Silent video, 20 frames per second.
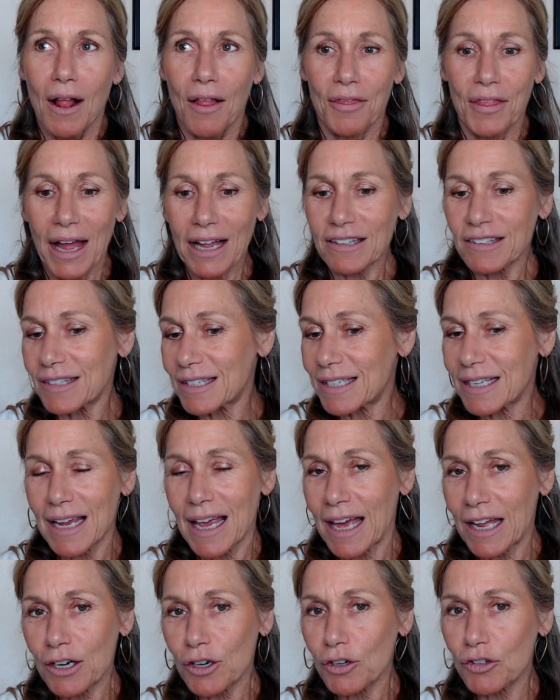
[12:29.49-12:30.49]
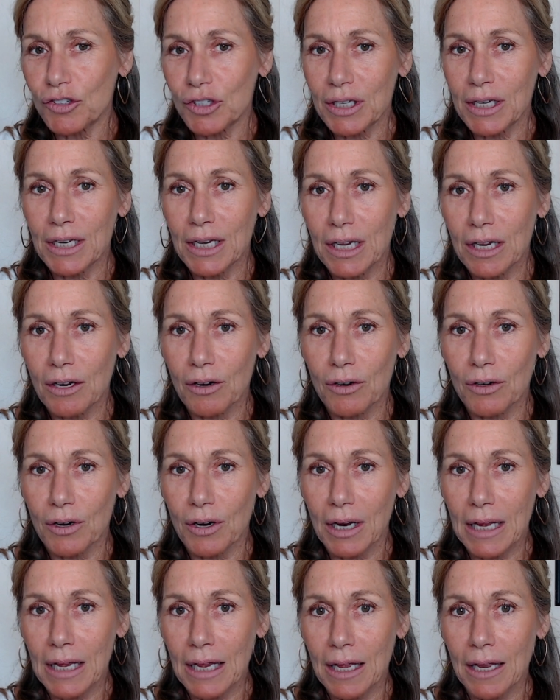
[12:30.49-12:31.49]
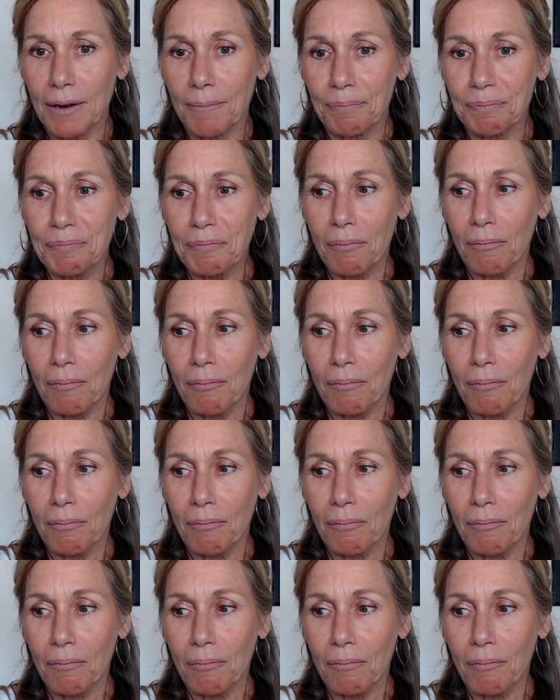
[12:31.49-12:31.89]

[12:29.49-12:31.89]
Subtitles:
That's the energy here in